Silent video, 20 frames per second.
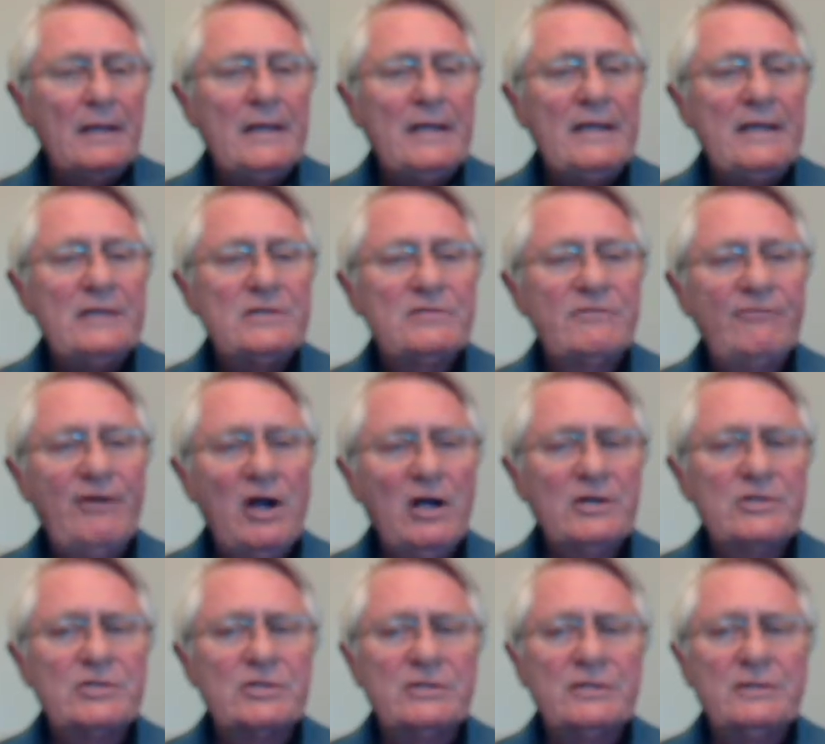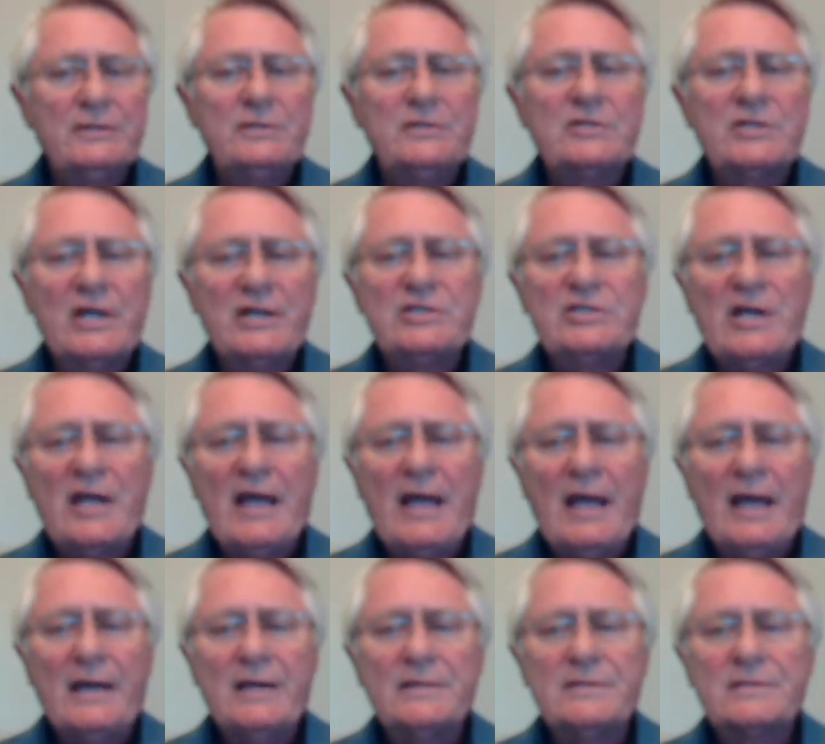each function, such
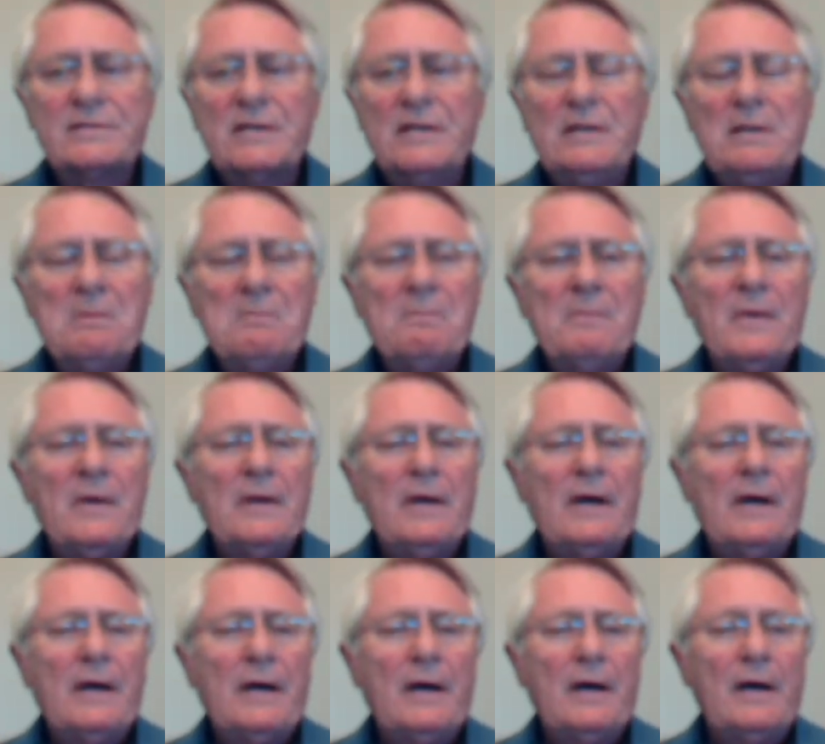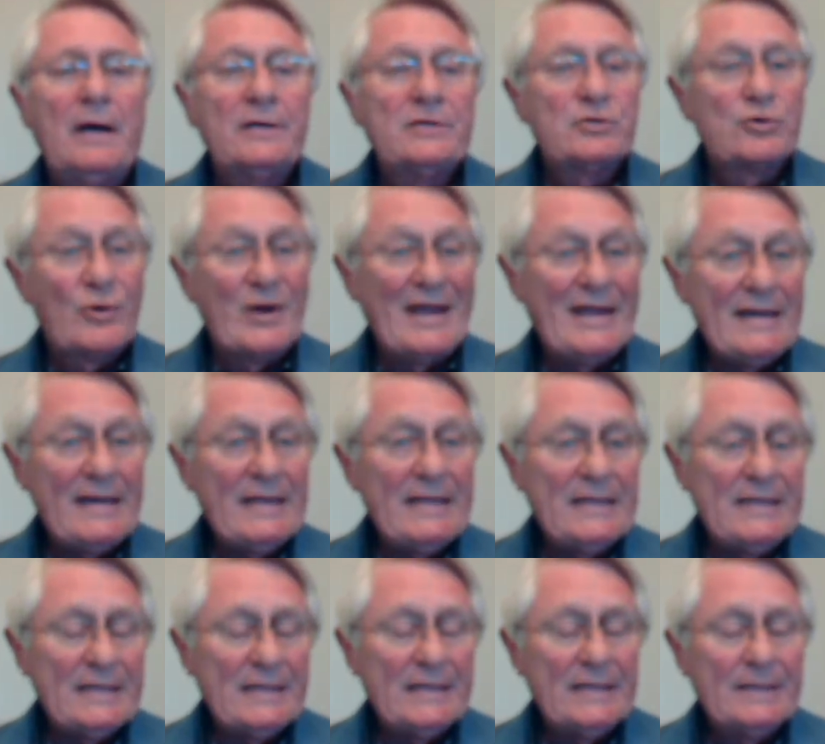as a
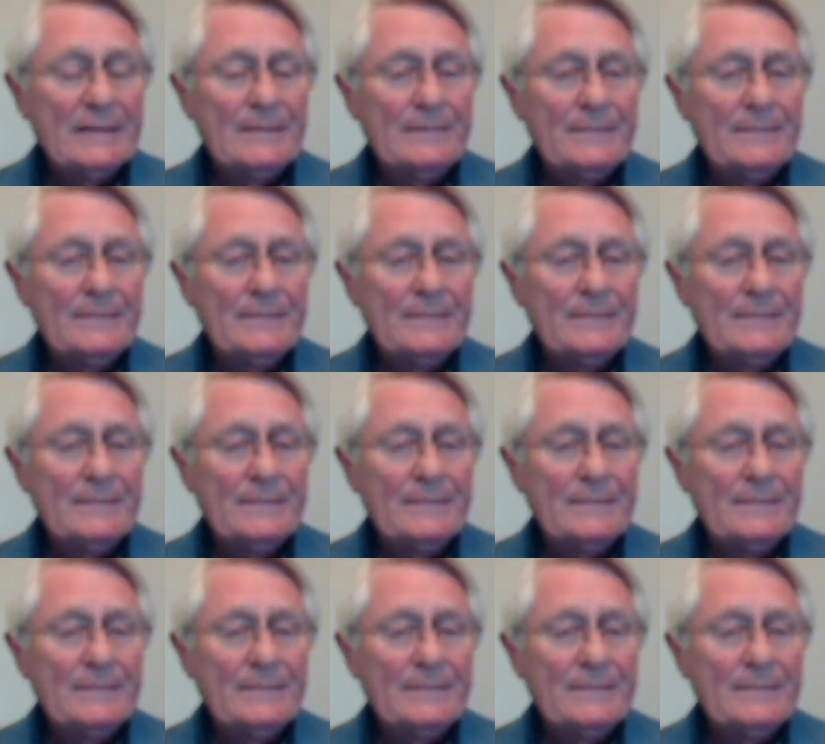trainee,